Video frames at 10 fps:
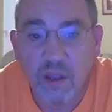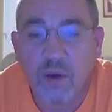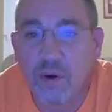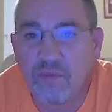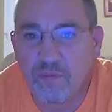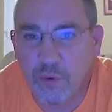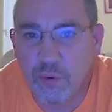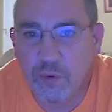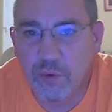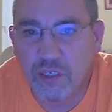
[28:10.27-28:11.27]
with
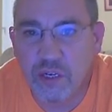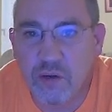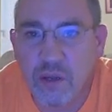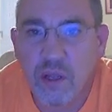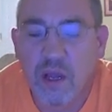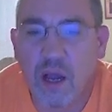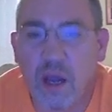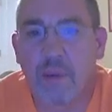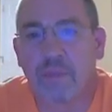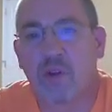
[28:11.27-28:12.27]
food, you know,
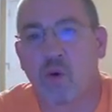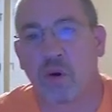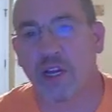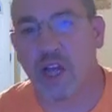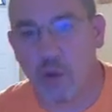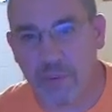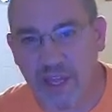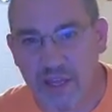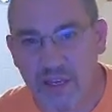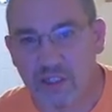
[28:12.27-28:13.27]
um,
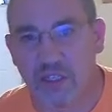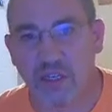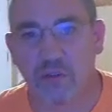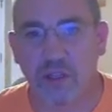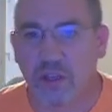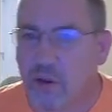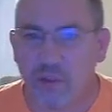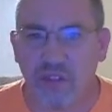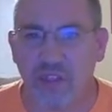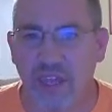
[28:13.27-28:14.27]
cornucopias, you know, the, you know
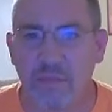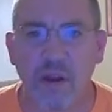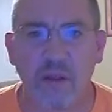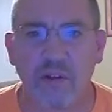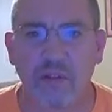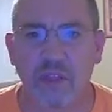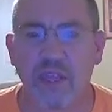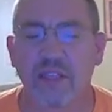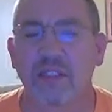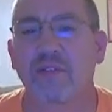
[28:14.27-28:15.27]
the theme, you know the, the
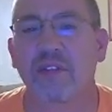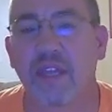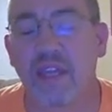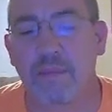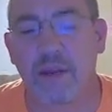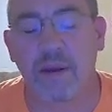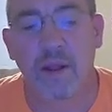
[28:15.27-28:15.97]
Thanksgiving theme, and